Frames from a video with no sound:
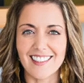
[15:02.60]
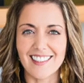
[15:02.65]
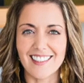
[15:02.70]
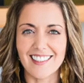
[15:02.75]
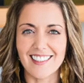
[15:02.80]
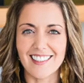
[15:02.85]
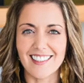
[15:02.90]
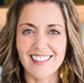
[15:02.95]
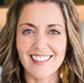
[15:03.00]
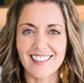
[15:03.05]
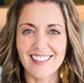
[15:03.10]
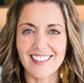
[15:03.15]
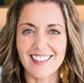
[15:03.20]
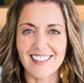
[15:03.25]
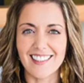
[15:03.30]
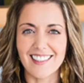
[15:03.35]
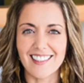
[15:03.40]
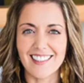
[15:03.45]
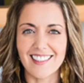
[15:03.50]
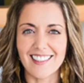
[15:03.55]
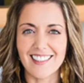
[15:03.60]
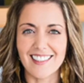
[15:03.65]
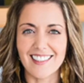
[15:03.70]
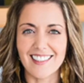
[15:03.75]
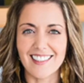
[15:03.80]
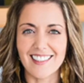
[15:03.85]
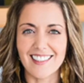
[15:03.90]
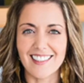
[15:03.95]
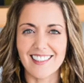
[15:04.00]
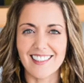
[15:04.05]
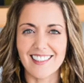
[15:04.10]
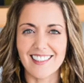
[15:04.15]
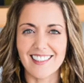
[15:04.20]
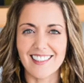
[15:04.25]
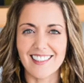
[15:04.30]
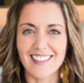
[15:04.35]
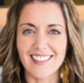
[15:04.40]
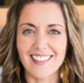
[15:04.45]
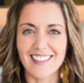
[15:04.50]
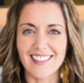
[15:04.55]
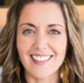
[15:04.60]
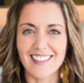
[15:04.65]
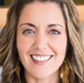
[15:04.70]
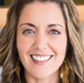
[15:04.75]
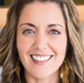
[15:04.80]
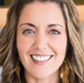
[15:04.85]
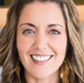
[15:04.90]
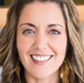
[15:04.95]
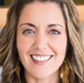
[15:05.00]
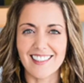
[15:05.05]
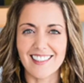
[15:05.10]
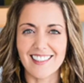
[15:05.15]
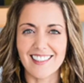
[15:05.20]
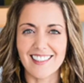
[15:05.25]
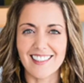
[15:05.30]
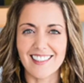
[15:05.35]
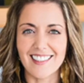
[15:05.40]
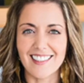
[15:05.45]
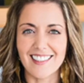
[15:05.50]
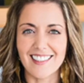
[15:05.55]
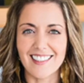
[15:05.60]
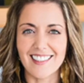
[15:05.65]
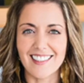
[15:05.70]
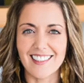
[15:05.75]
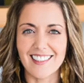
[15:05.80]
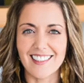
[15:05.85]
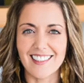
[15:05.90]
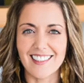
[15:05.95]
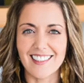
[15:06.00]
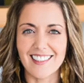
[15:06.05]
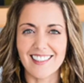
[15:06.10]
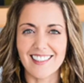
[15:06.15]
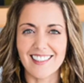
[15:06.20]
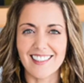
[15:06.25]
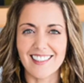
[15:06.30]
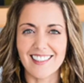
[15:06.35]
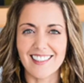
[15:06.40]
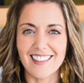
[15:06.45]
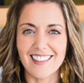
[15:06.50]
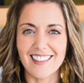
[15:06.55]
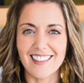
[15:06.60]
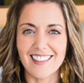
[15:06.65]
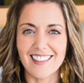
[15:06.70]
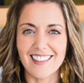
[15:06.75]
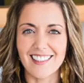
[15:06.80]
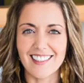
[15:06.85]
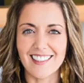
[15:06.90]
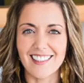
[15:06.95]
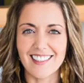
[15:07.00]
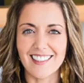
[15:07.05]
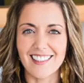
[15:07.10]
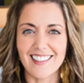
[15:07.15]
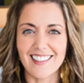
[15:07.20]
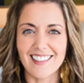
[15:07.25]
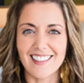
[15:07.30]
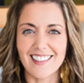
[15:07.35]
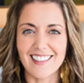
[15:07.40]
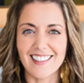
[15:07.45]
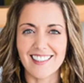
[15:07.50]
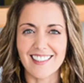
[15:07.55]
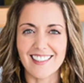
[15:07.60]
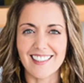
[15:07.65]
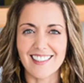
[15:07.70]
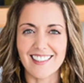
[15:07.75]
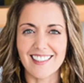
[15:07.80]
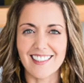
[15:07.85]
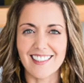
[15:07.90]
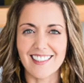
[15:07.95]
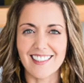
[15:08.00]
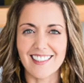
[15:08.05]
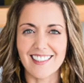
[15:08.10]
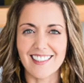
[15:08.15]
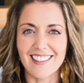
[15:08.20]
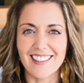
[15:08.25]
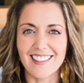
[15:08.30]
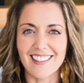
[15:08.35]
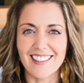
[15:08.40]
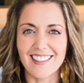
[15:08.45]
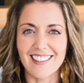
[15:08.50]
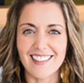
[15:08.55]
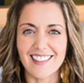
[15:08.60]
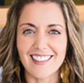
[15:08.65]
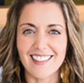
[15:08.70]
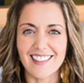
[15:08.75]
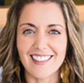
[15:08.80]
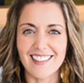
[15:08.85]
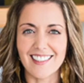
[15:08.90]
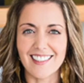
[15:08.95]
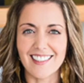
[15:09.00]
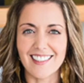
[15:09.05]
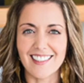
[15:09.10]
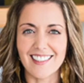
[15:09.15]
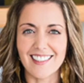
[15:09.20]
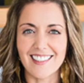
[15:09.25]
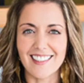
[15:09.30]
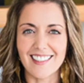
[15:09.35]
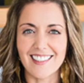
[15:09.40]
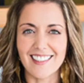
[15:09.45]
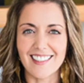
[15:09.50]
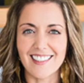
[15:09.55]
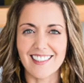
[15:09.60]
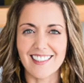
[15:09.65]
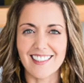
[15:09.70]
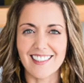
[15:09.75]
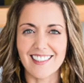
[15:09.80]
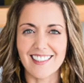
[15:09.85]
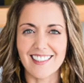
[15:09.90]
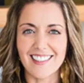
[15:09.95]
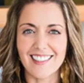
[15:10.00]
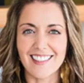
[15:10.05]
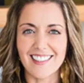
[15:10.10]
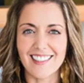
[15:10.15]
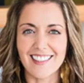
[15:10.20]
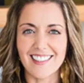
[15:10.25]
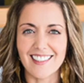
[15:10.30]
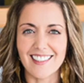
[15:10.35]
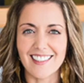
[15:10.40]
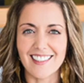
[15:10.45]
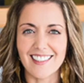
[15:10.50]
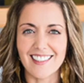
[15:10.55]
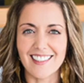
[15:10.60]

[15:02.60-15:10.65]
This is a still picture; no speech is visible.